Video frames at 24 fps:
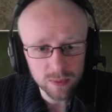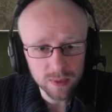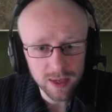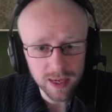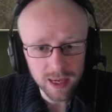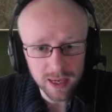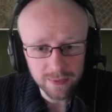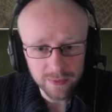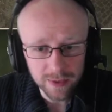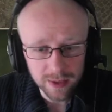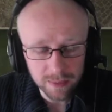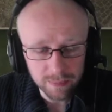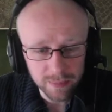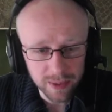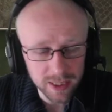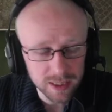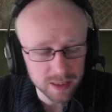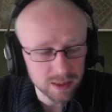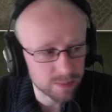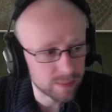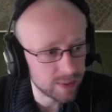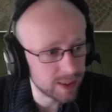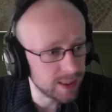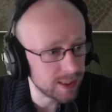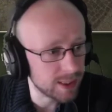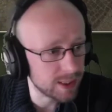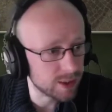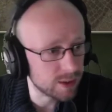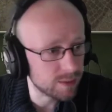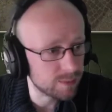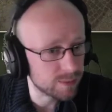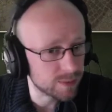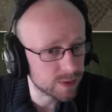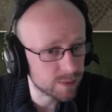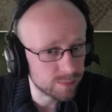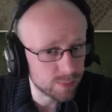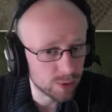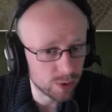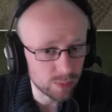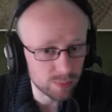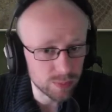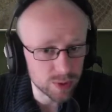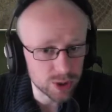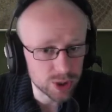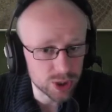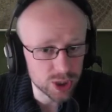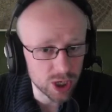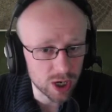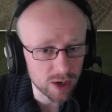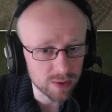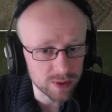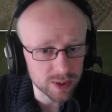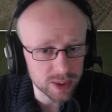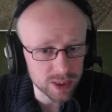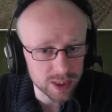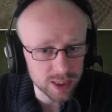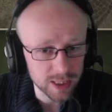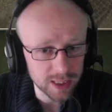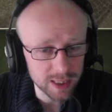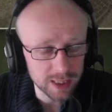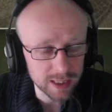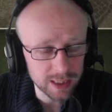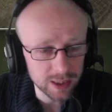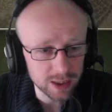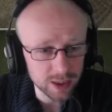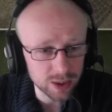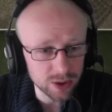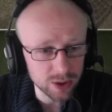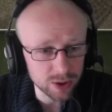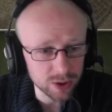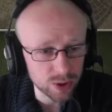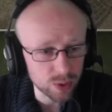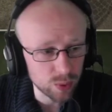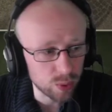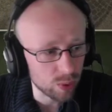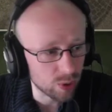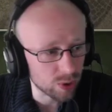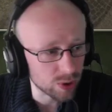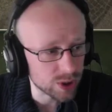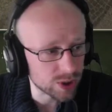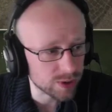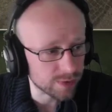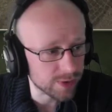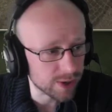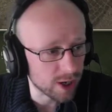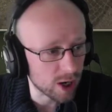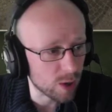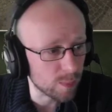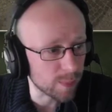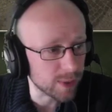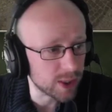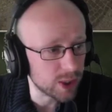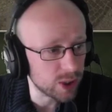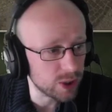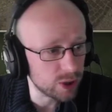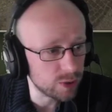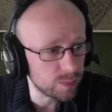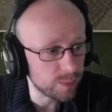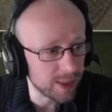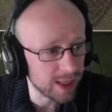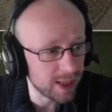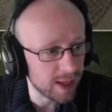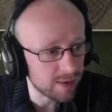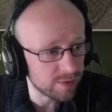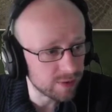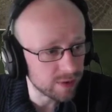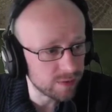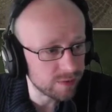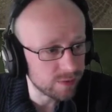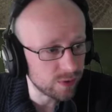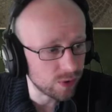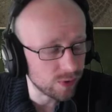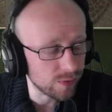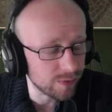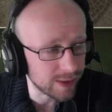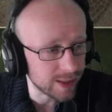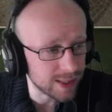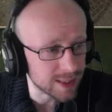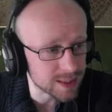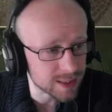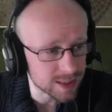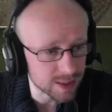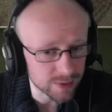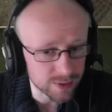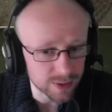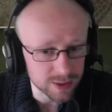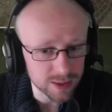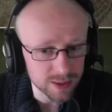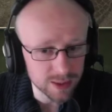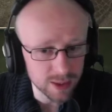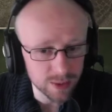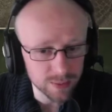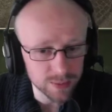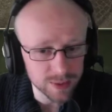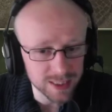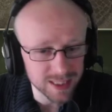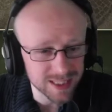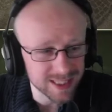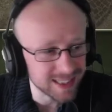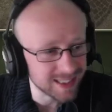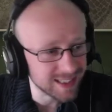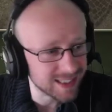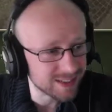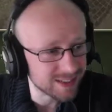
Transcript: and then a mix of mediums, but majority, a good quarter of the army could be heavy foot there, so there's no distinct